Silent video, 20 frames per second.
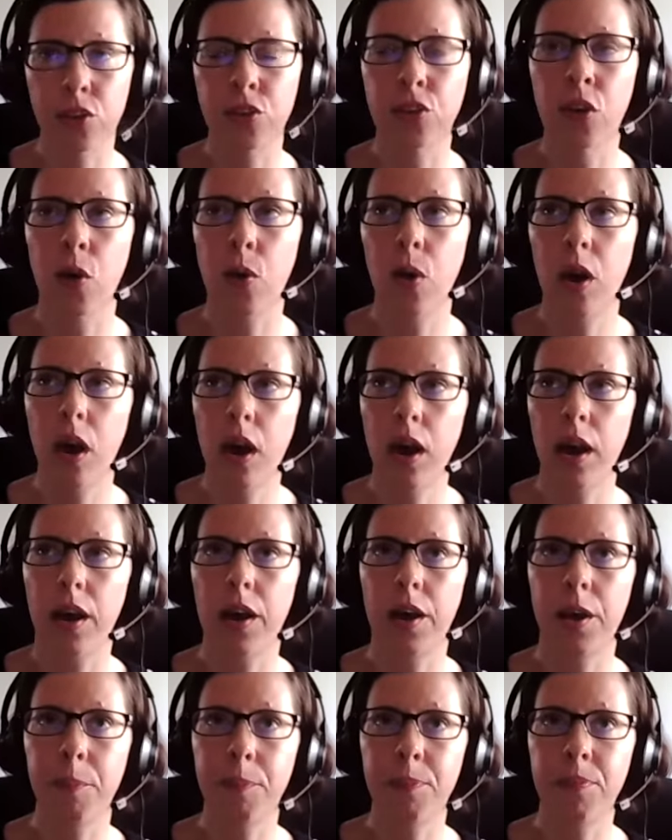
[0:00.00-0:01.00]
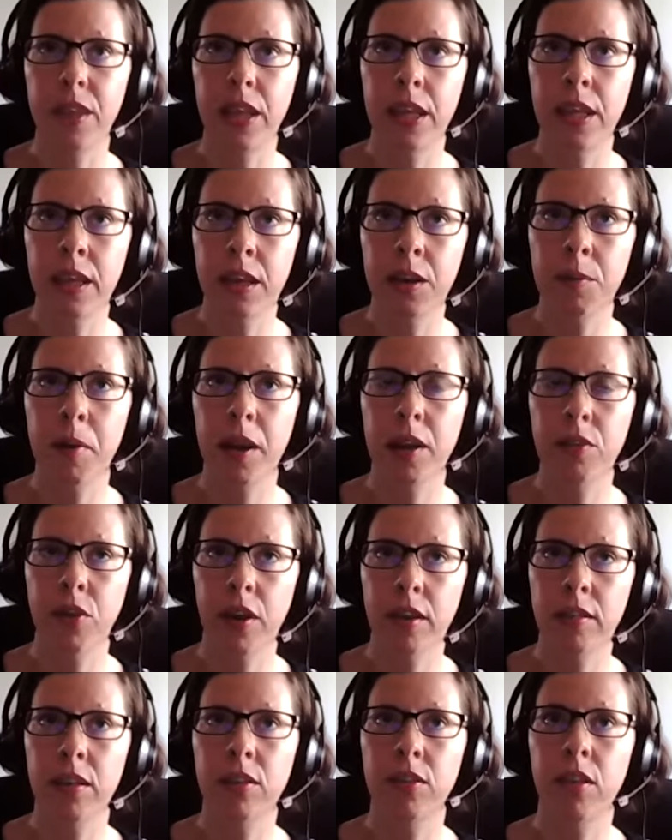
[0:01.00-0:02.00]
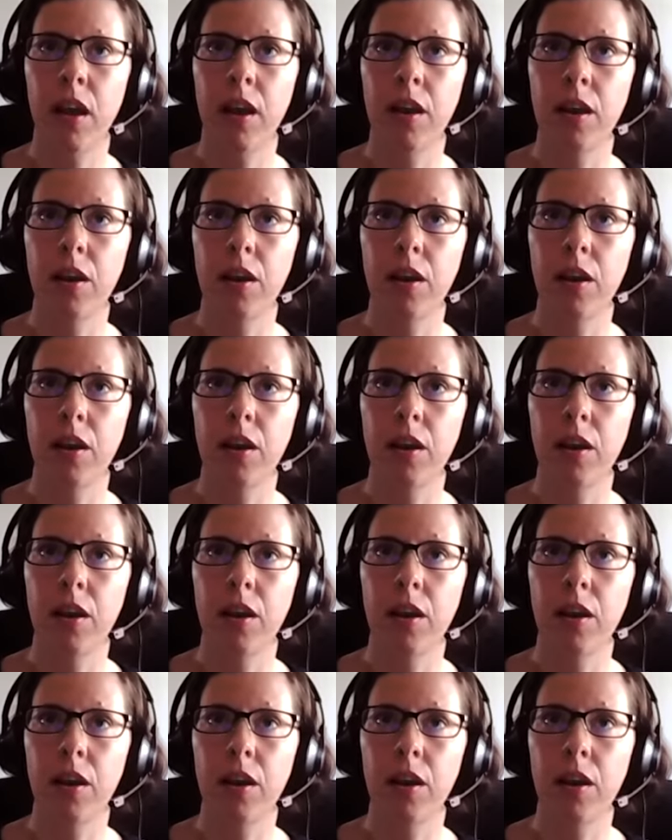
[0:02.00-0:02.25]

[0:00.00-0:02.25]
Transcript: So here my advice is